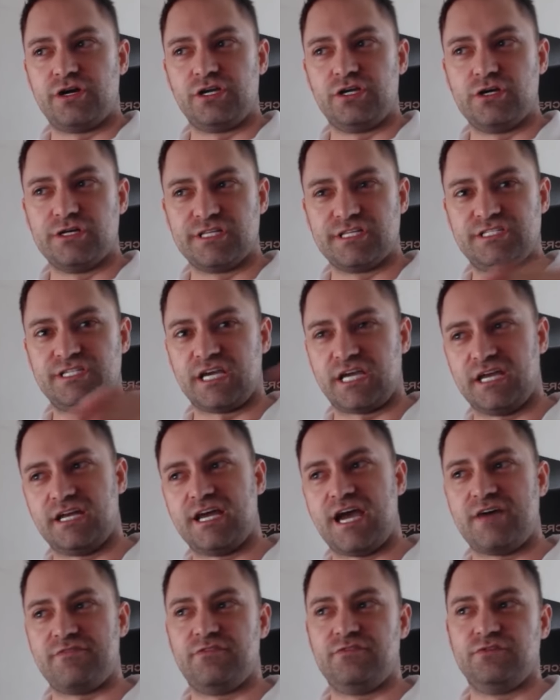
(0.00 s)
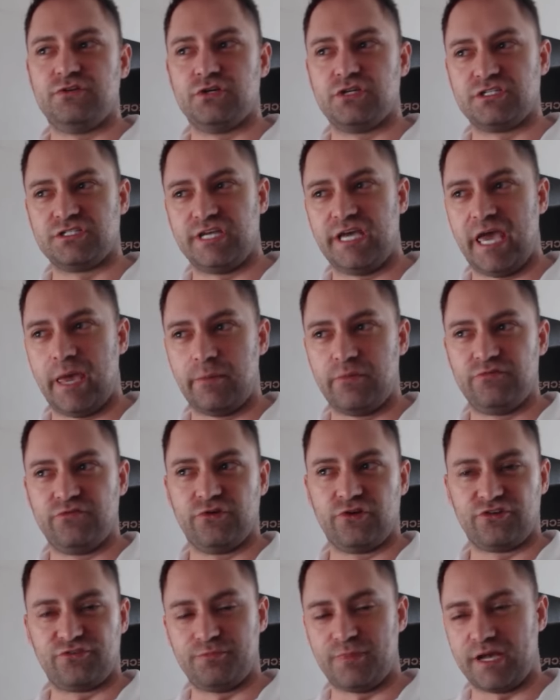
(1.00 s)
you know, the second half of your exam if you're
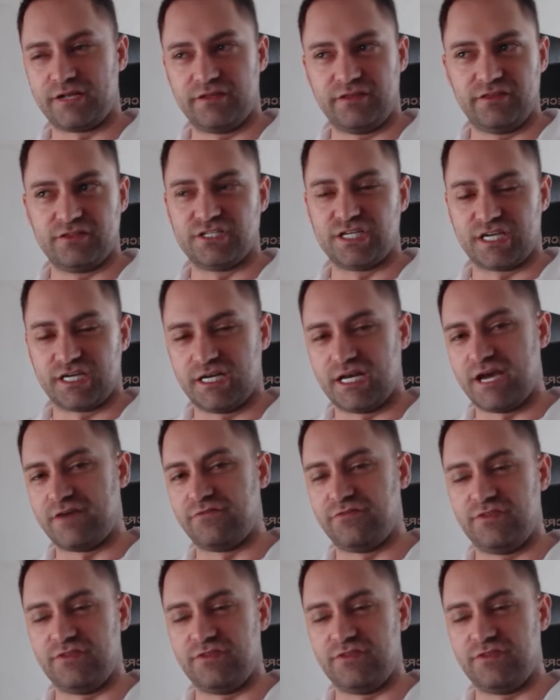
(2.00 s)
expecting the second half